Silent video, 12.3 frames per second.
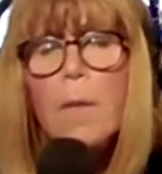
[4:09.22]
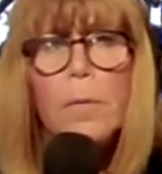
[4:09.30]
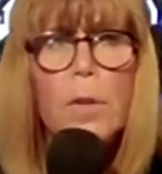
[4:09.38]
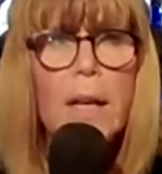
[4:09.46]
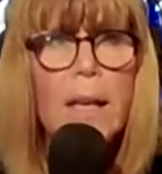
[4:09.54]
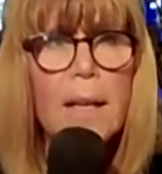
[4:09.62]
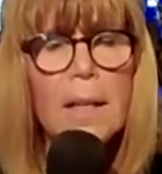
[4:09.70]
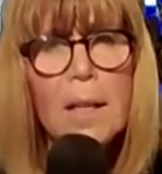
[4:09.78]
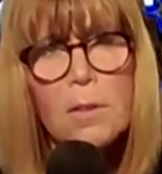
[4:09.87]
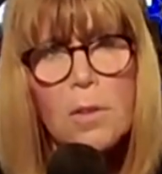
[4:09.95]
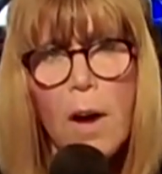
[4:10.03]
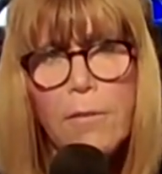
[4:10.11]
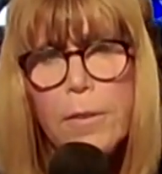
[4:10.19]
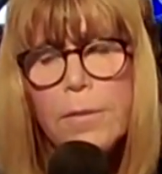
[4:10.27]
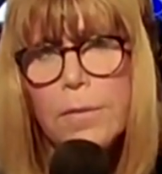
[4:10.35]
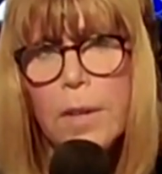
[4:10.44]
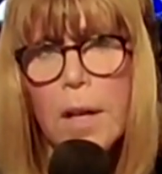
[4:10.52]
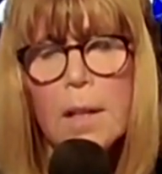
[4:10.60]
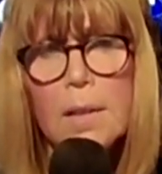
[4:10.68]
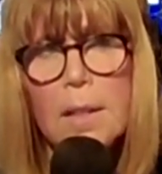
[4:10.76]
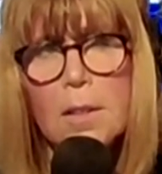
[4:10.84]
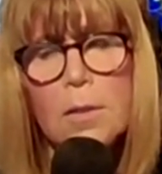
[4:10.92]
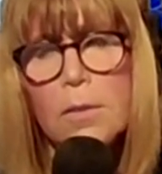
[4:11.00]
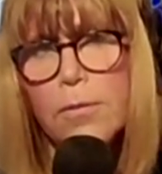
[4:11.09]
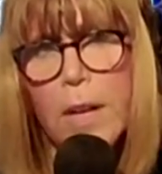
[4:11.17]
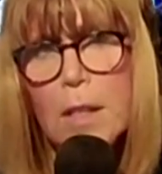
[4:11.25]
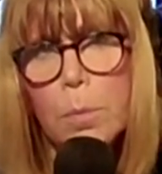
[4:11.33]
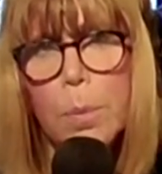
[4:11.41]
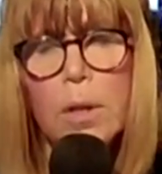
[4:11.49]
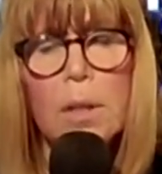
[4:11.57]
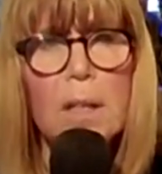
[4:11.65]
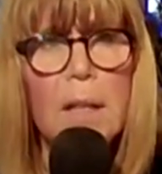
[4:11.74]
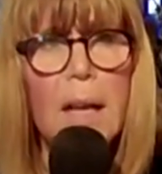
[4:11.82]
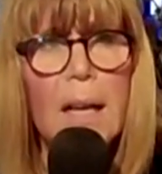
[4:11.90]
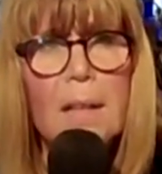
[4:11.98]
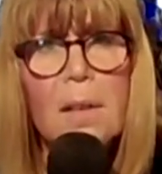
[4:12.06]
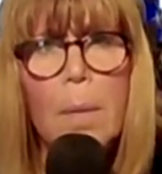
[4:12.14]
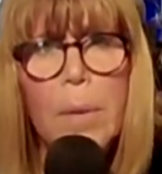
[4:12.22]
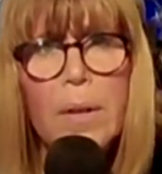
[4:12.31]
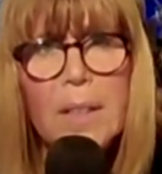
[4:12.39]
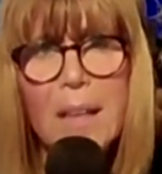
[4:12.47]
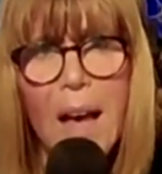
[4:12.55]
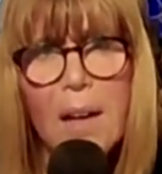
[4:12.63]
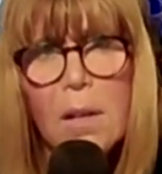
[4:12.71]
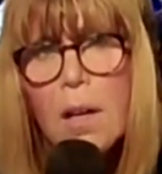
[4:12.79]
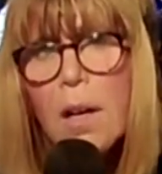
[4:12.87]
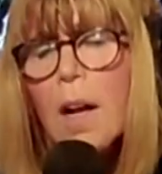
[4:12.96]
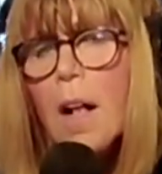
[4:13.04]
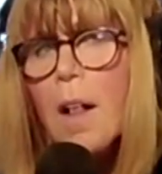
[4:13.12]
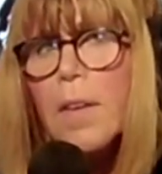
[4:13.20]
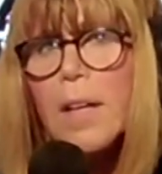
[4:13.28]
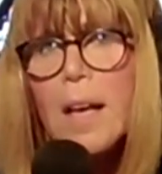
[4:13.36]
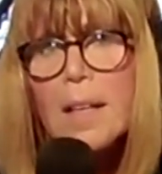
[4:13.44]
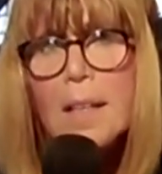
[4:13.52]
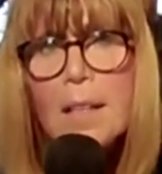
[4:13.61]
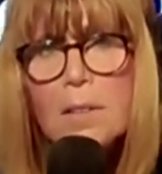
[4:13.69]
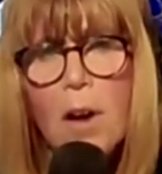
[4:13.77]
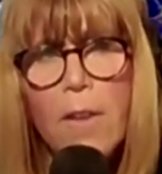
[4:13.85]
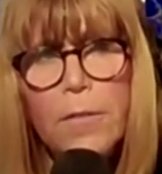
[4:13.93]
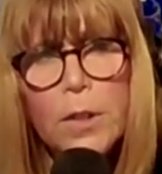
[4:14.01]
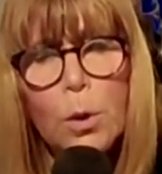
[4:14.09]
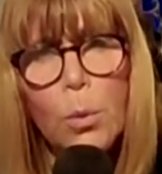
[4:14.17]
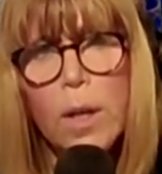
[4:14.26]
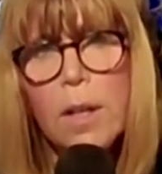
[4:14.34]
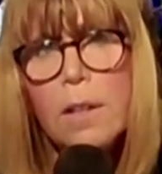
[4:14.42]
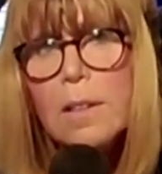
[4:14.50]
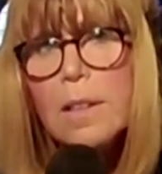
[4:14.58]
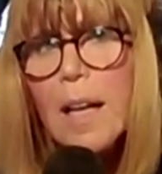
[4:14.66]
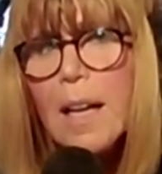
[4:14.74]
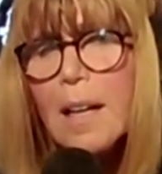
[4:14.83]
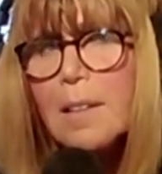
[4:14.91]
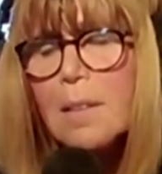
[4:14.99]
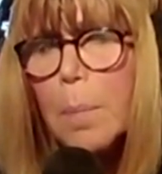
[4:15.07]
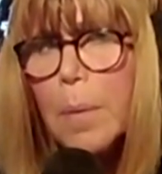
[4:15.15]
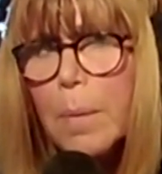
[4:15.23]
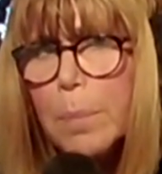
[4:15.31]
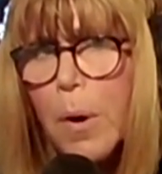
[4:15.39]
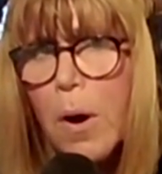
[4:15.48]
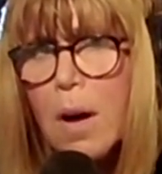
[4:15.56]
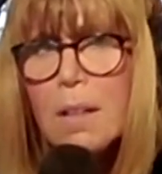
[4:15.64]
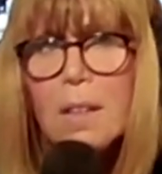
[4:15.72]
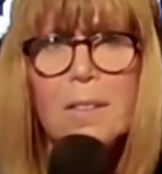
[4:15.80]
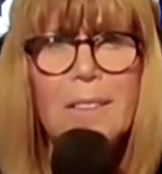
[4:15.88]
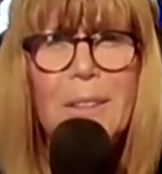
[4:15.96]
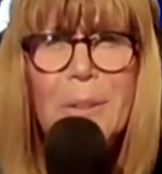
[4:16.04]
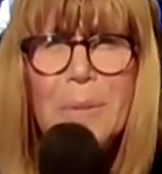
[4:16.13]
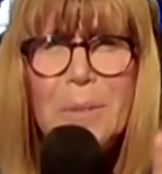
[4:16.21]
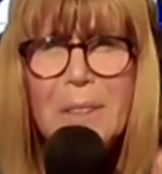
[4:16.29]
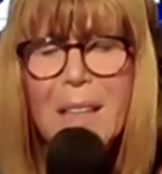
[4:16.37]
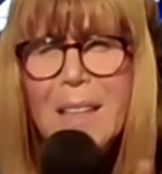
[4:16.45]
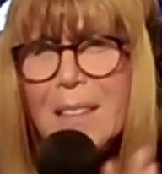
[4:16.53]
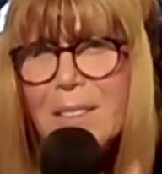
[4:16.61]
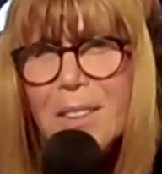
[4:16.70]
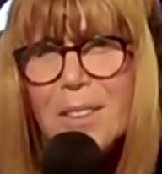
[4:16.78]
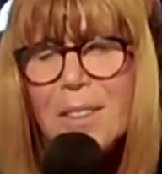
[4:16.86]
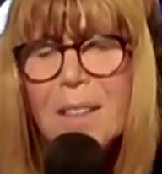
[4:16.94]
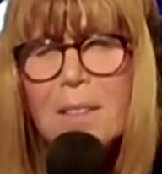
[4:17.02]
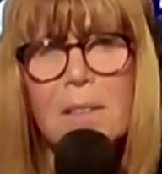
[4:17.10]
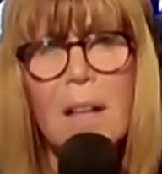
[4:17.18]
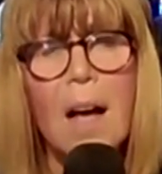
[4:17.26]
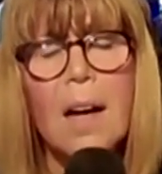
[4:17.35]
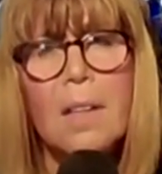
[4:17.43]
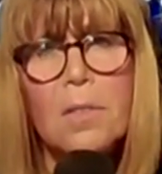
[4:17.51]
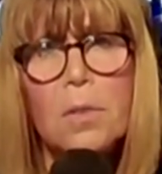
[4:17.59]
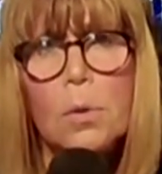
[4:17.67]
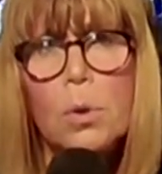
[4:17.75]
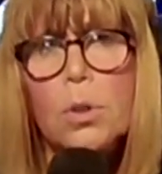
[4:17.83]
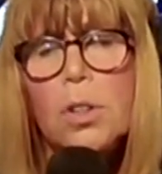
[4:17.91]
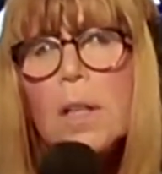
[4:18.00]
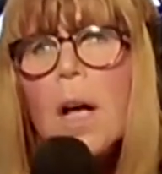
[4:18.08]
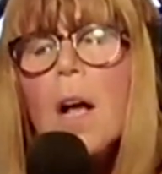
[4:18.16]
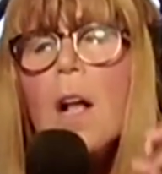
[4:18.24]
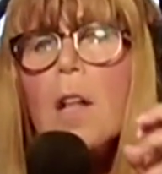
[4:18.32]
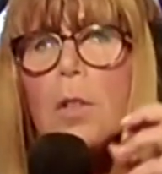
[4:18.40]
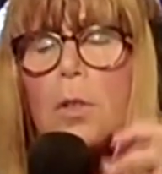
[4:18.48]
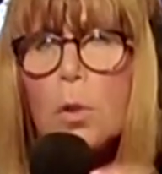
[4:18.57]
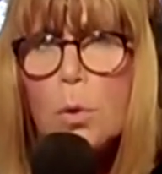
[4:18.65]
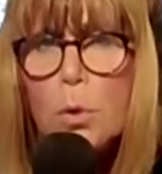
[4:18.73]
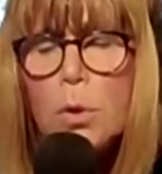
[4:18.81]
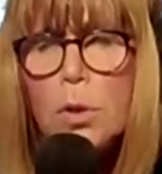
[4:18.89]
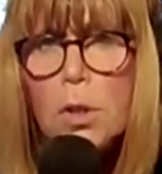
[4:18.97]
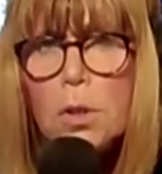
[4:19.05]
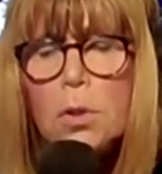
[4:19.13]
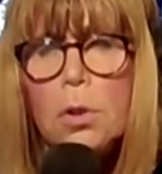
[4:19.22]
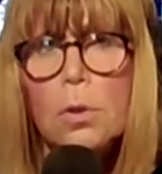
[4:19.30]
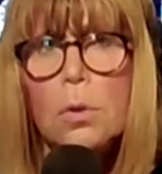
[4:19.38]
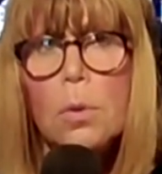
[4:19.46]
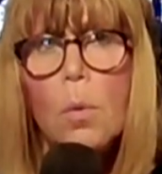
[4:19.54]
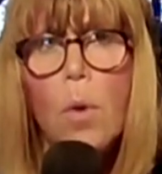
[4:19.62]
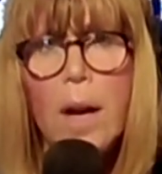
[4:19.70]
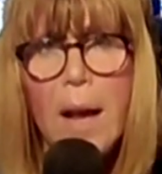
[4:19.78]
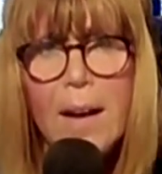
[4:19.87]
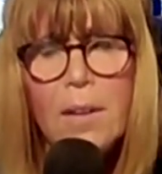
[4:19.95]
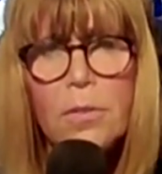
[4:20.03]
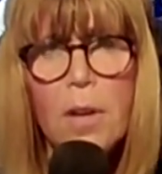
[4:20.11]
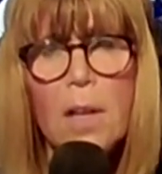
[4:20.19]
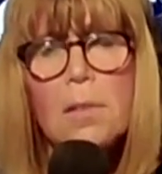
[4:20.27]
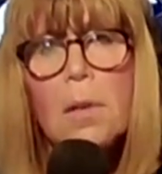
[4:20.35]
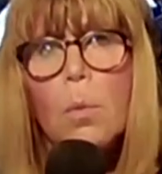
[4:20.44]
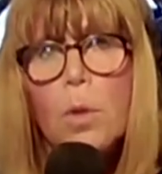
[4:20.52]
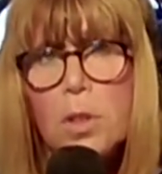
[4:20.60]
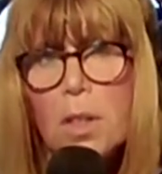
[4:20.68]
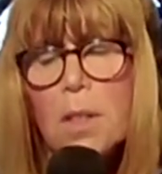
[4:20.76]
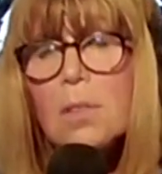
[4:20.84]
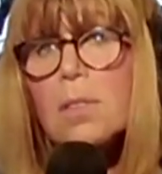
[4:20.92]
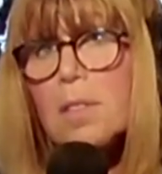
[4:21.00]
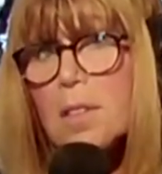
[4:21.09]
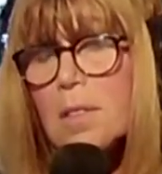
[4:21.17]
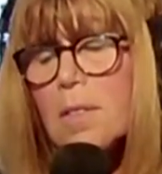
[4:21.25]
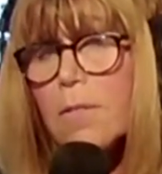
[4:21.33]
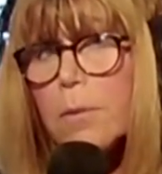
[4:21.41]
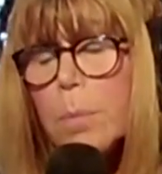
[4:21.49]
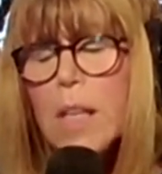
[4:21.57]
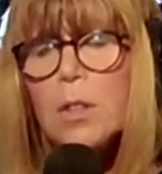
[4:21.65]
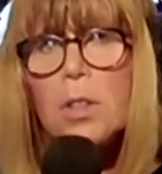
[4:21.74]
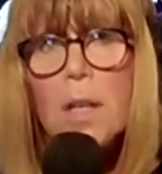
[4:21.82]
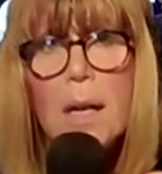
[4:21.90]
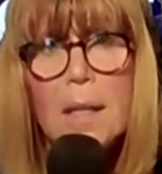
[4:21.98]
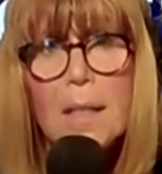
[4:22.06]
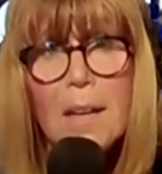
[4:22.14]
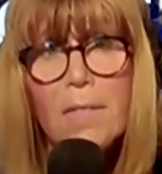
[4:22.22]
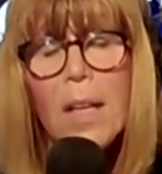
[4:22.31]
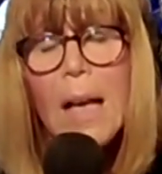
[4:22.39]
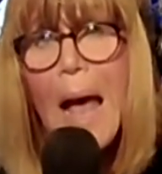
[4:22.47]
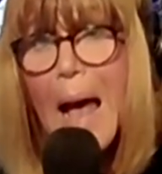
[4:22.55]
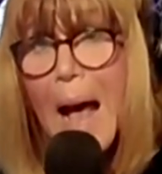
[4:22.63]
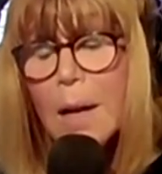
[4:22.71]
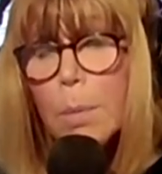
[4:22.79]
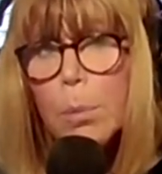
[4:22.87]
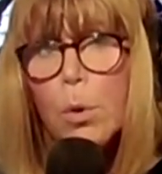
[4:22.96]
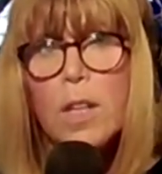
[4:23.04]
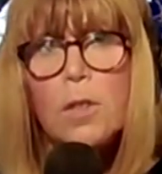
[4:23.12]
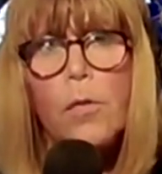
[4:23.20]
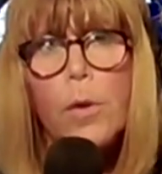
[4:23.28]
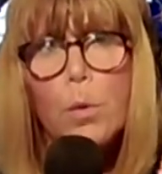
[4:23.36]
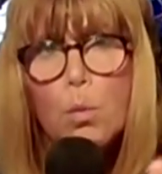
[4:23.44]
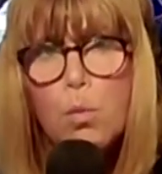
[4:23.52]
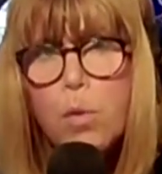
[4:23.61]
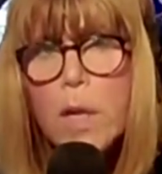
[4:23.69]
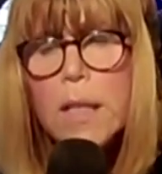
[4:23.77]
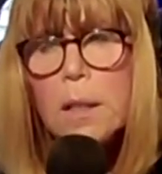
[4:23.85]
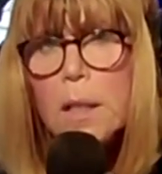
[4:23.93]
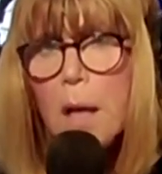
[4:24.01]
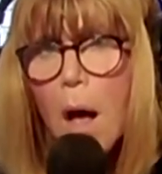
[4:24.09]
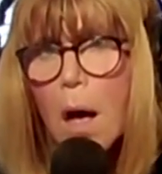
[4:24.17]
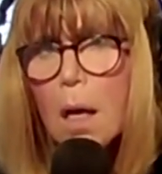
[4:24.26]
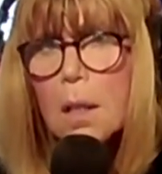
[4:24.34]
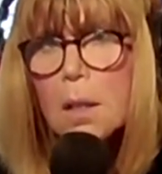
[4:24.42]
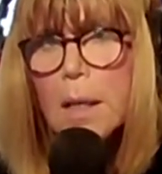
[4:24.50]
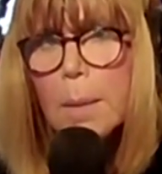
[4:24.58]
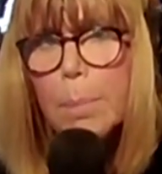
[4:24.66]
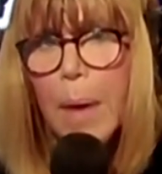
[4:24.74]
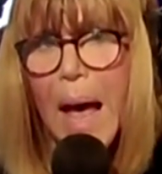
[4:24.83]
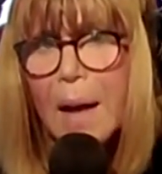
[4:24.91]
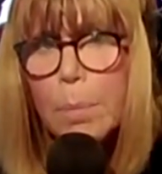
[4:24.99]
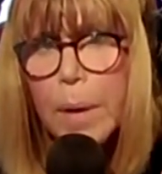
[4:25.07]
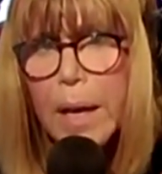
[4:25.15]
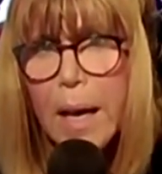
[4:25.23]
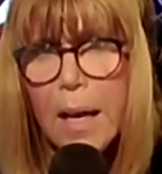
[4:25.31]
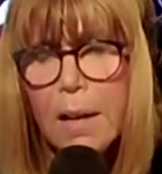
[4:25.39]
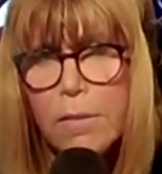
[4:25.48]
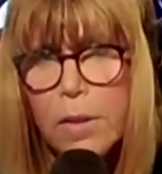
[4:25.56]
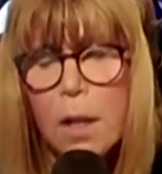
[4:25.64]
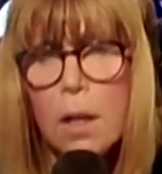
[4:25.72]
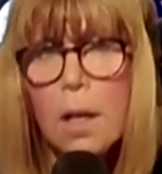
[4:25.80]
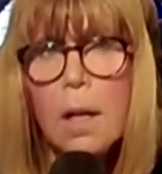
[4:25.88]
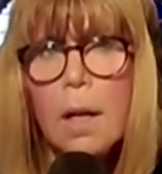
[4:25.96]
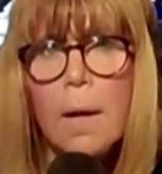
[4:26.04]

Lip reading: They get kicked off of this Facebook and they end up on Getter. They get kicked off of Twitter and they end up on Parler. Do you know what I'm saying? It's not a solution. The solution to what ails us, which is disinformation and giving attaboys for really ugly, bad behavior.